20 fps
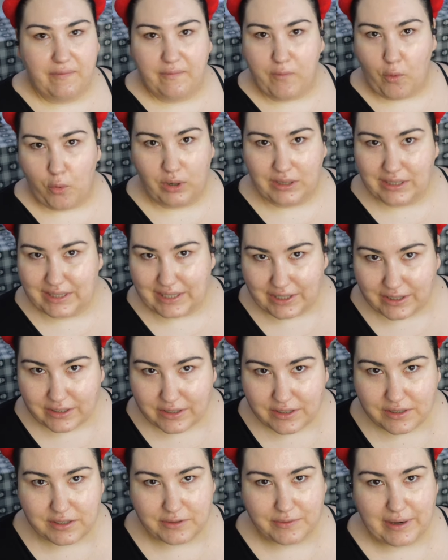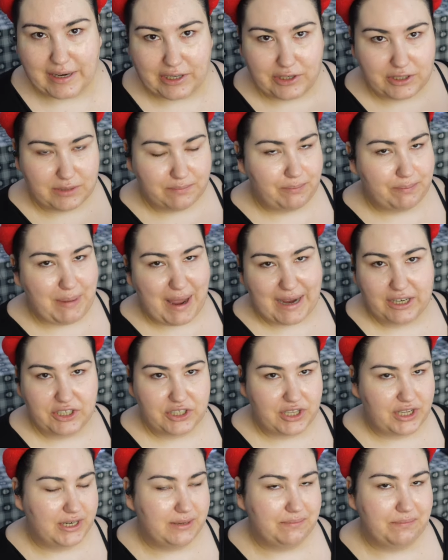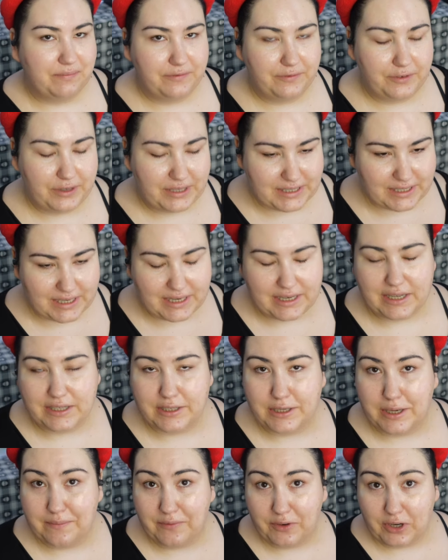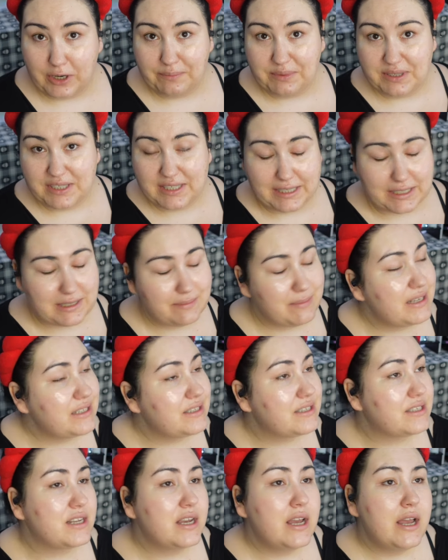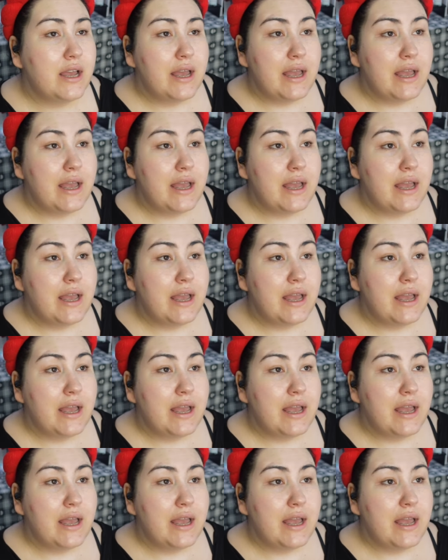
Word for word: 4 dinners. So I can just package that up, freeze it. It's good for up to 6 months.